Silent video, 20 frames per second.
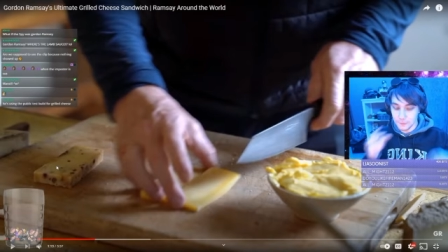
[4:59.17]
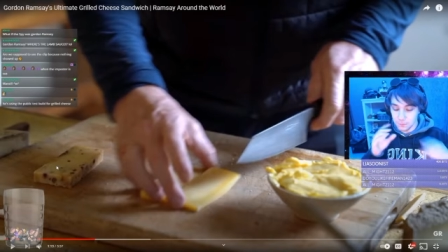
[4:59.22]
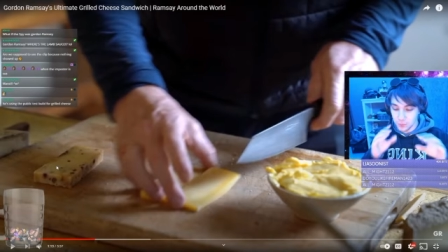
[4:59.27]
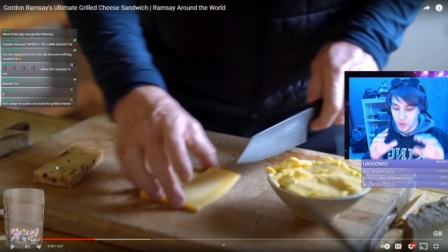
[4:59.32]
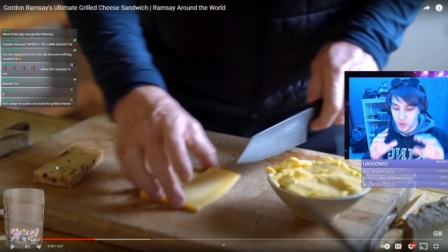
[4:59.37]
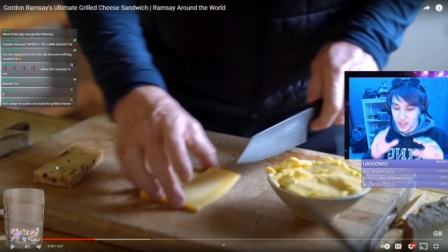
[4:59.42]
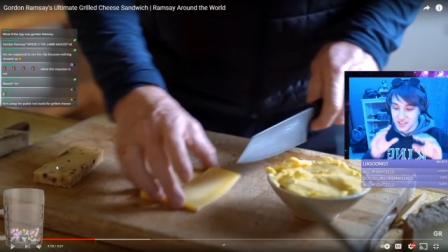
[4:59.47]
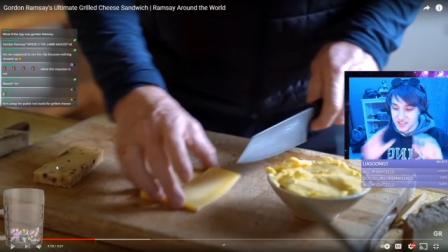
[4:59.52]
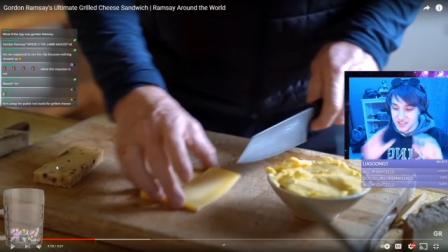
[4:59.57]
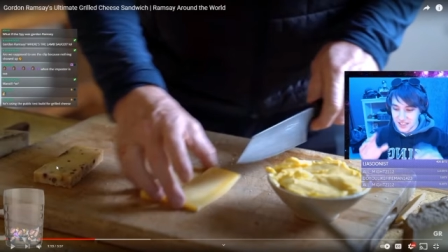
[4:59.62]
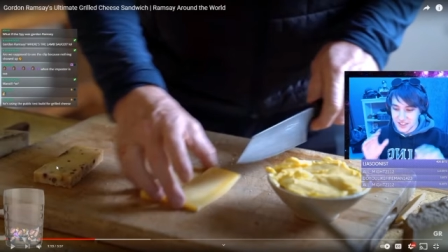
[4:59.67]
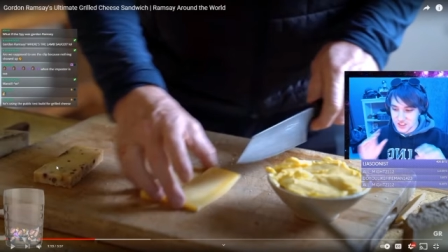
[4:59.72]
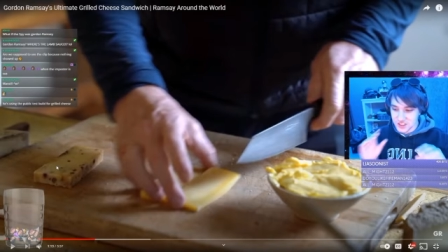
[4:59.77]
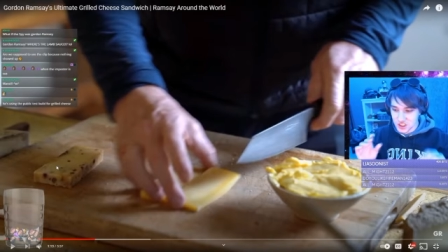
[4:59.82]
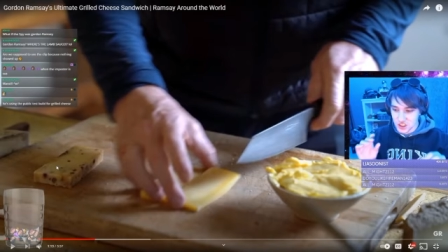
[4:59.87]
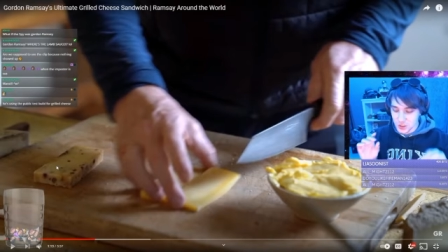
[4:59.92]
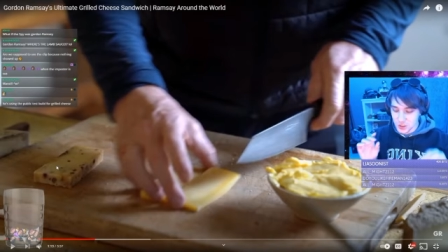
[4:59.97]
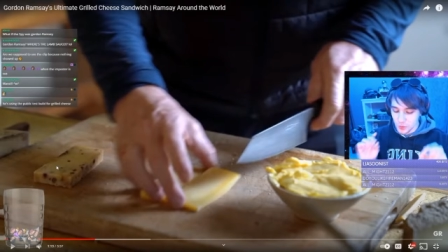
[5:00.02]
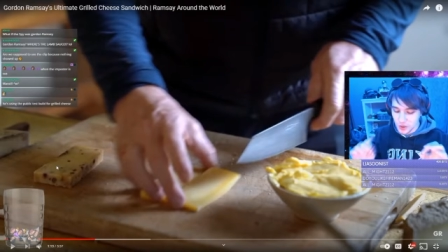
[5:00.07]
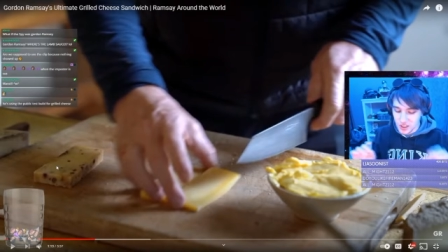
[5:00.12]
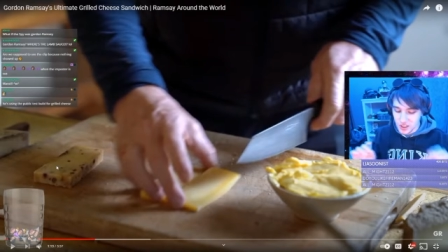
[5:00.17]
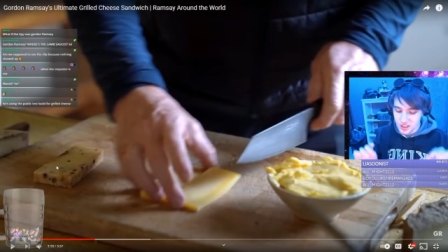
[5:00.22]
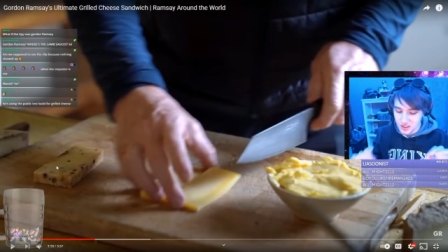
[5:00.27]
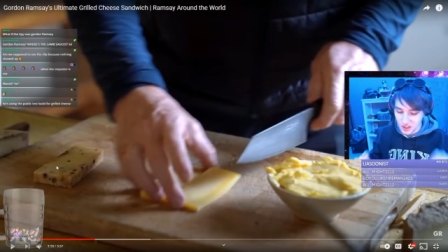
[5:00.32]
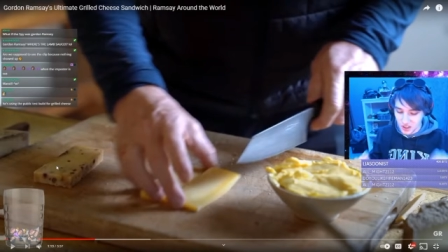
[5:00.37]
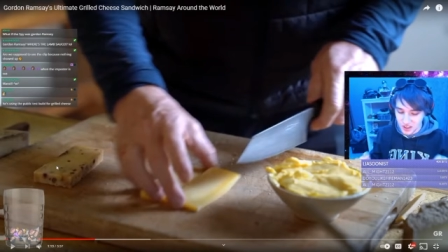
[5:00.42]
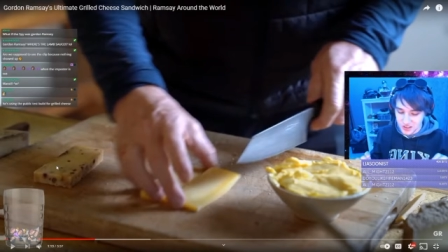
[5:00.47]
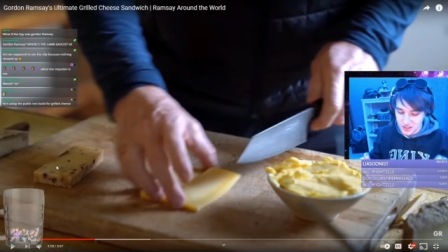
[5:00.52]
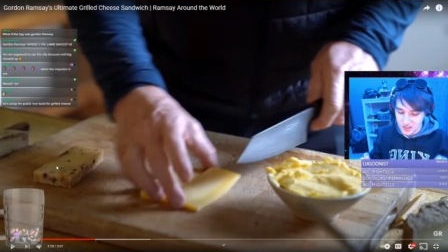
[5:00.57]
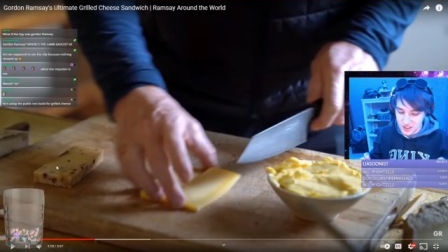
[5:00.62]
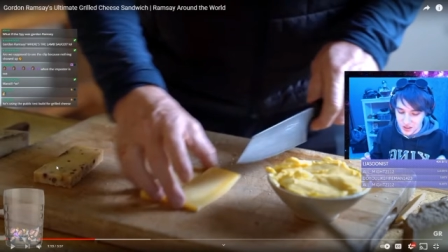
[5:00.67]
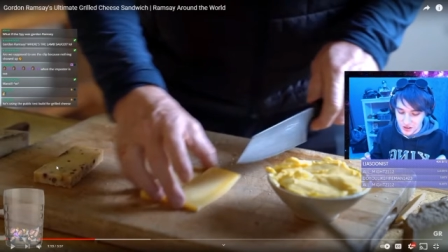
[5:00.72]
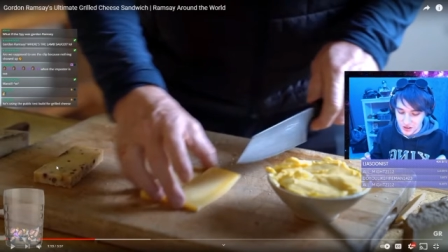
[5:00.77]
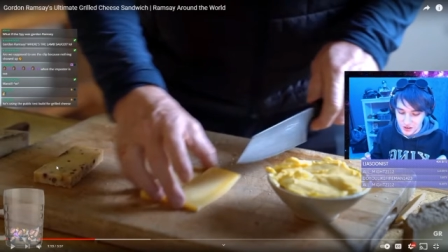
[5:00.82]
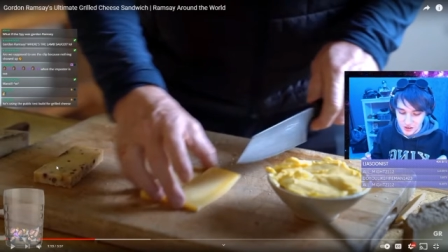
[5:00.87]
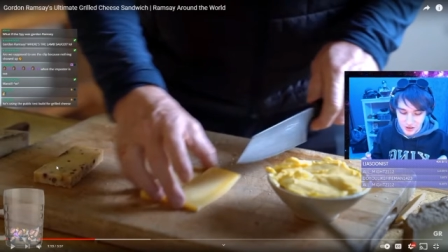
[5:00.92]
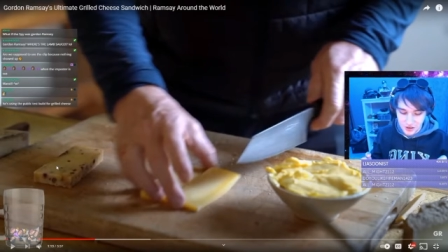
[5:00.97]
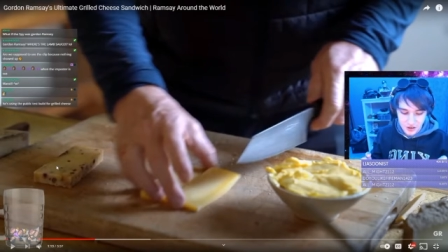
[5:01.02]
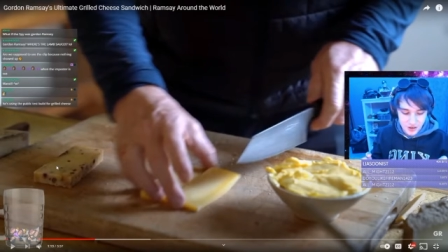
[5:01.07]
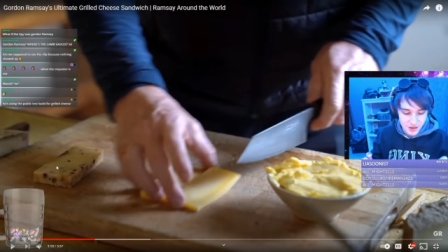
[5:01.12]
essentially what he does here
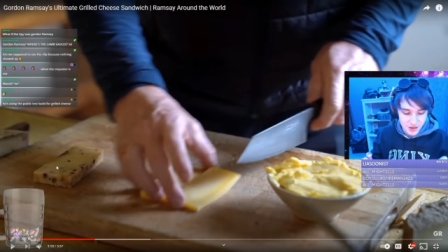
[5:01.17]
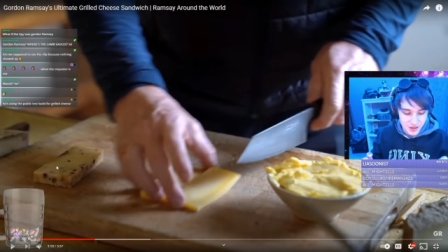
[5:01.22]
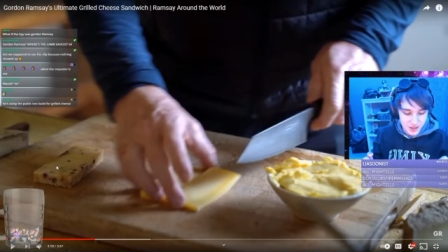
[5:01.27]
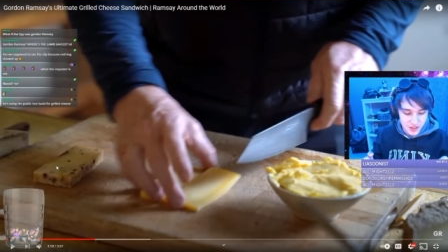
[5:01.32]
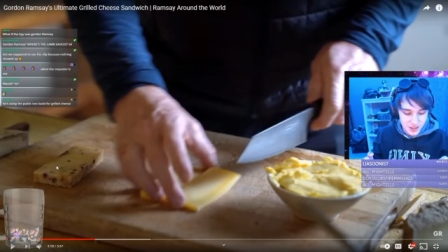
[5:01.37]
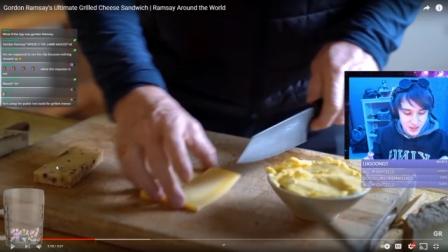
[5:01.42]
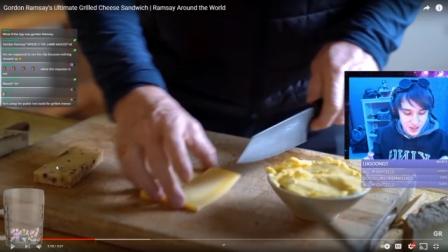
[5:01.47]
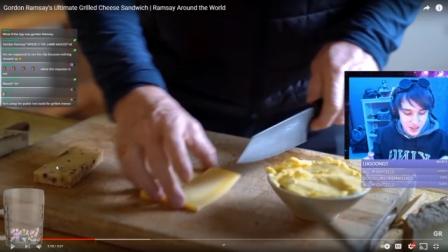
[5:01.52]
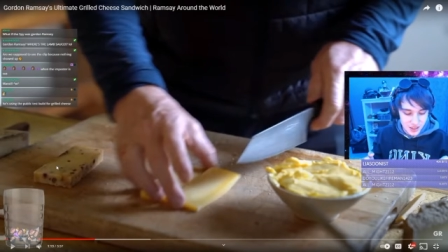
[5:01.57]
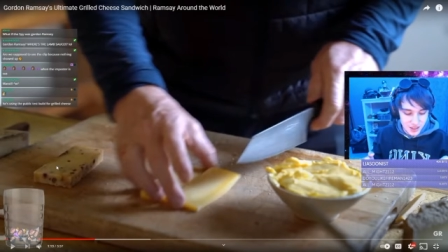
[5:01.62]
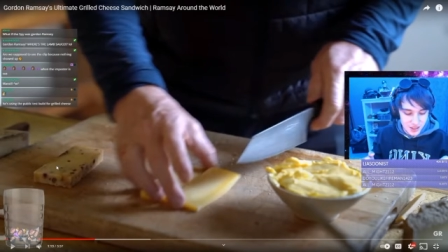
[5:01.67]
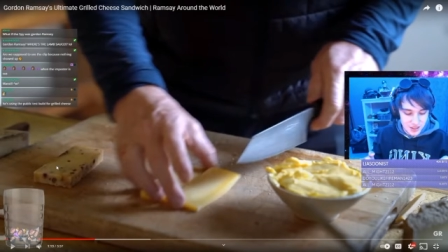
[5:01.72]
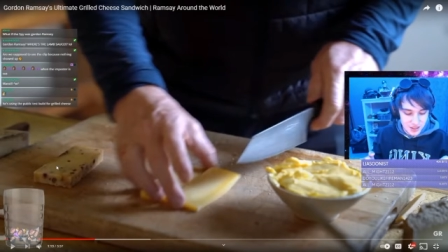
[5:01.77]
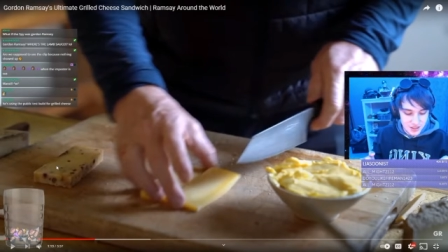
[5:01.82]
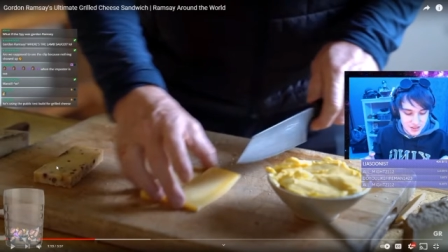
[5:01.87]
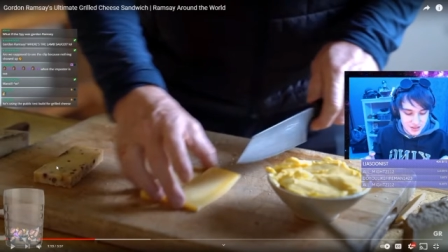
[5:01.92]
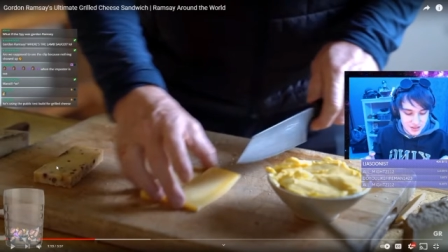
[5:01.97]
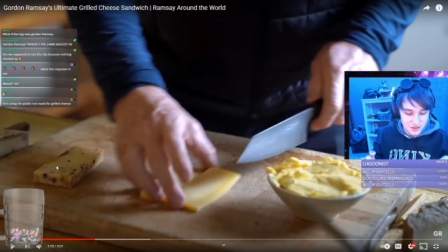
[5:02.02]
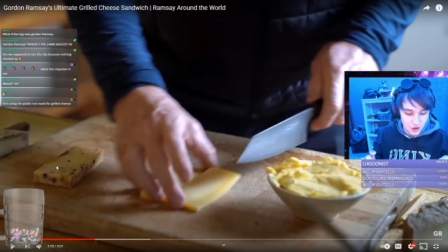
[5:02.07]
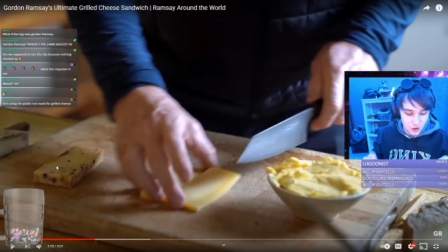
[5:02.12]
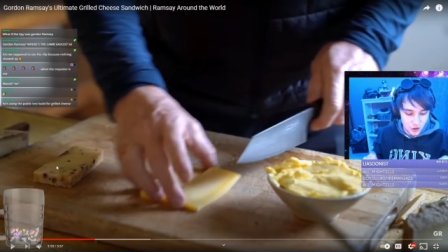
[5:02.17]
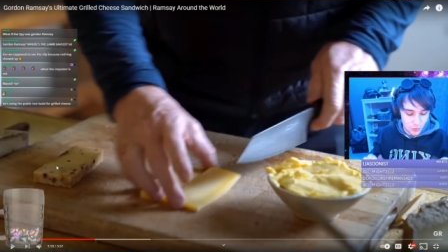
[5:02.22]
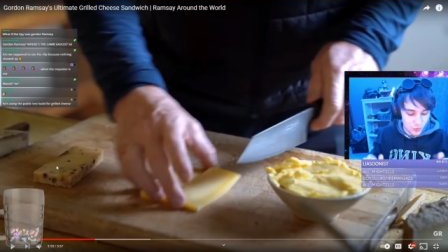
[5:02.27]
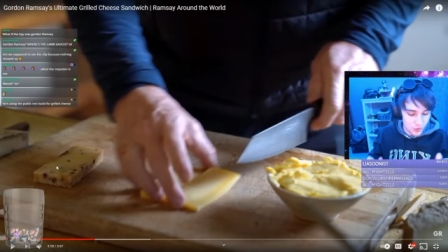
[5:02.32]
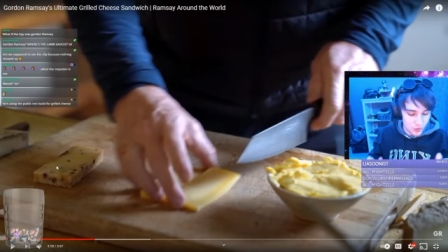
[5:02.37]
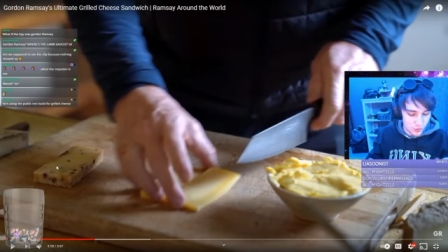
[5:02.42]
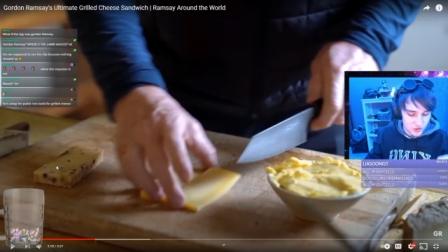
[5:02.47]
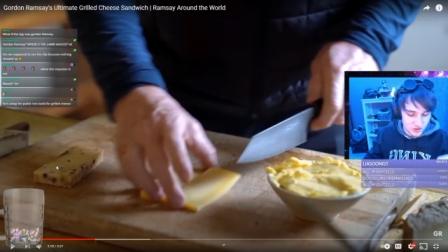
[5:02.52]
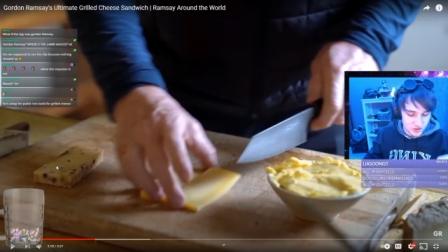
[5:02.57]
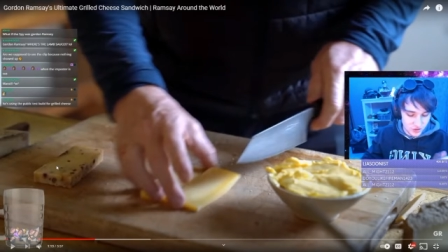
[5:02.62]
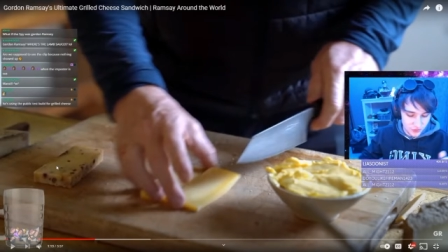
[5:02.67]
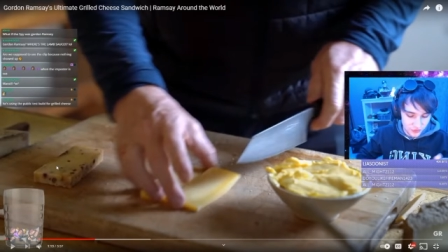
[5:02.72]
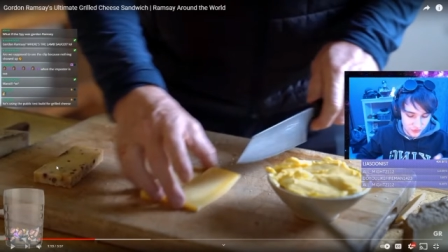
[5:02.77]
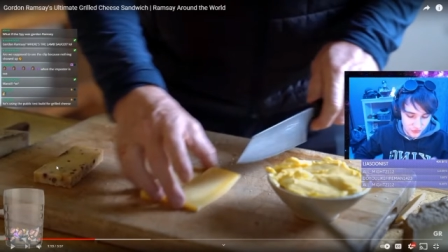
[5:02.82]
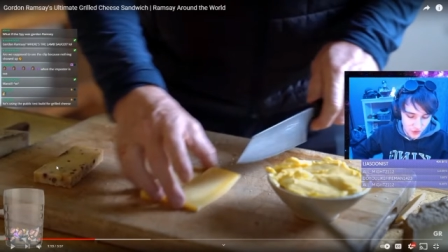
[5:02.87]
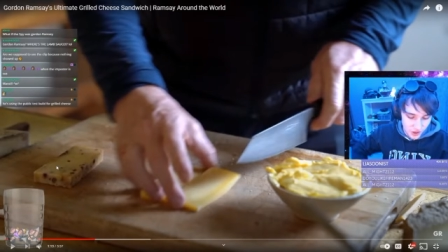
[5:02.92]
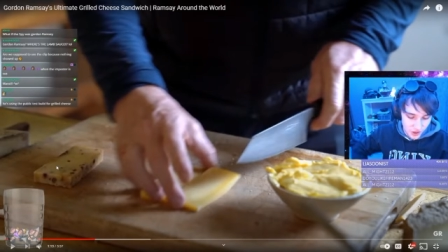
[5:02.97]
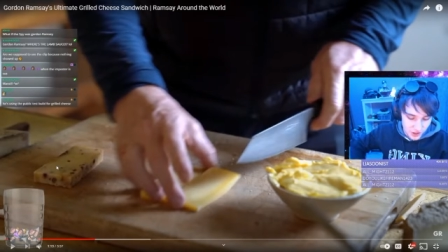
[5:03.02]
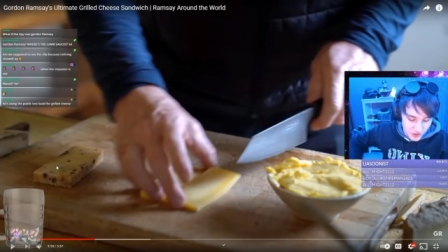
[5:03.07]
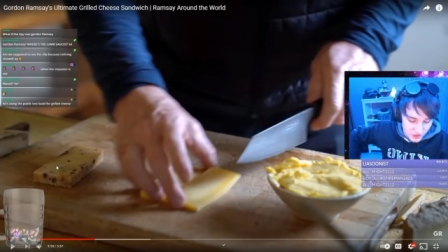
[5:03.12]
is what's the
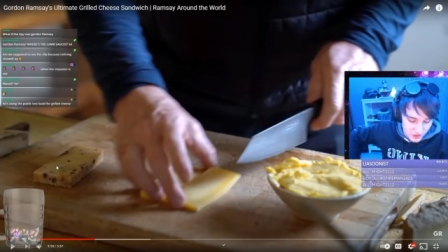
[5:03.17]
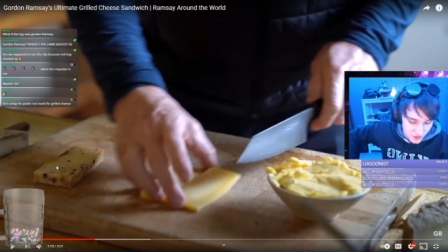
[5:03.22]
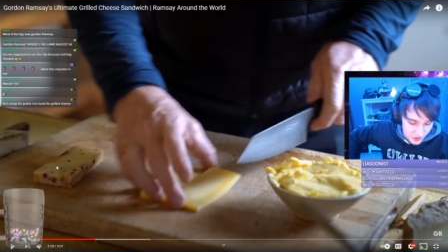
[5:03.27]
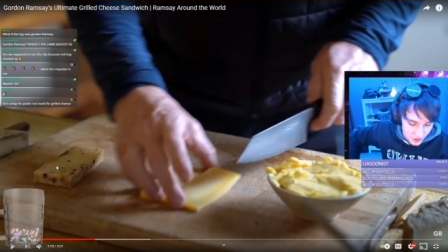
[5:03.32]
fucking